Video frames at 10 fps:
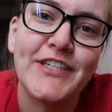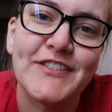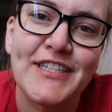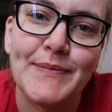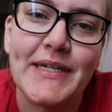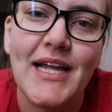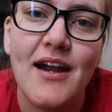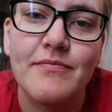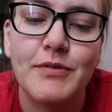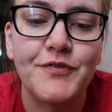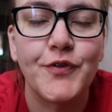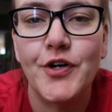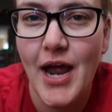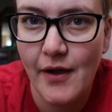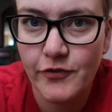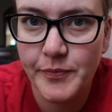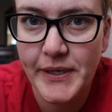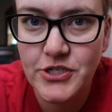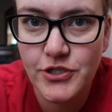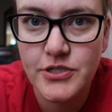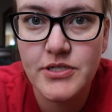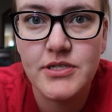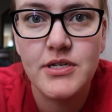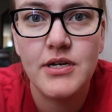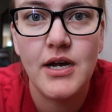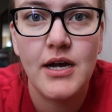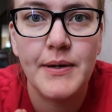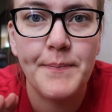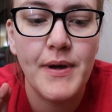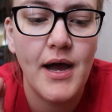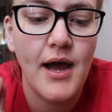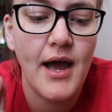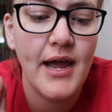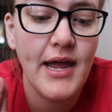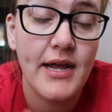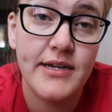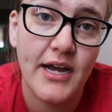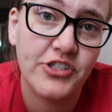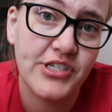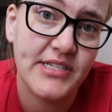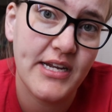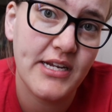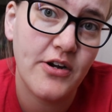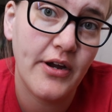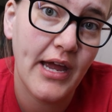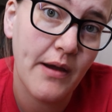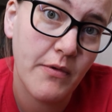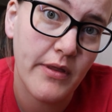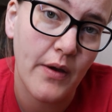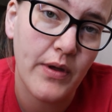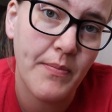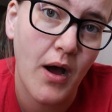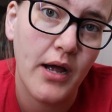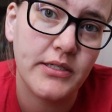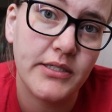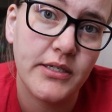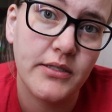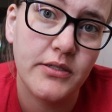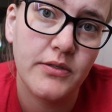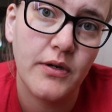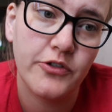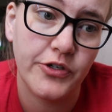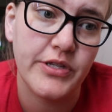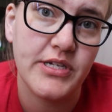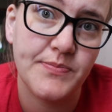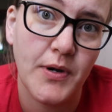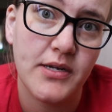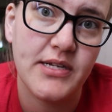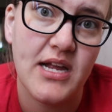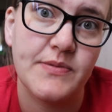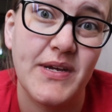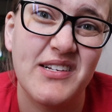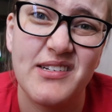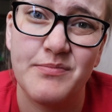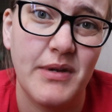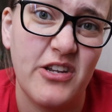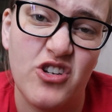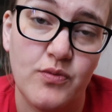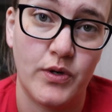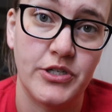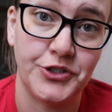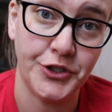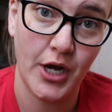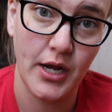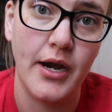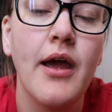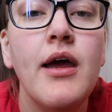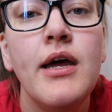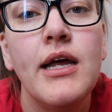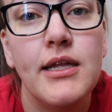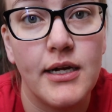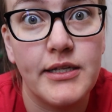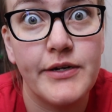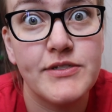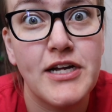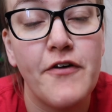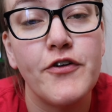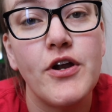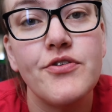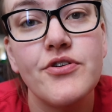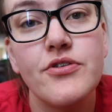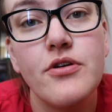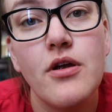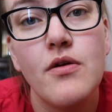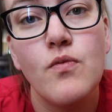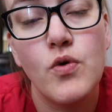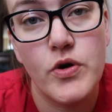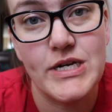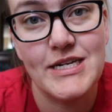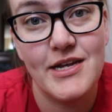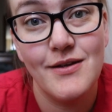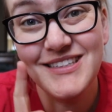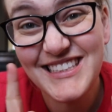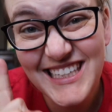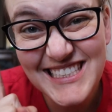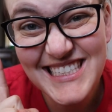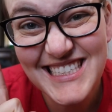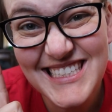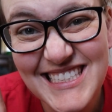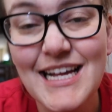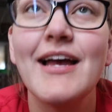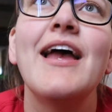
video is going to be a lot of before and after pictures. Um, I had to actually send in our camera that we bought during this process because it, it just wouldn't turn on. Luckily it was covered under warranty. Yes.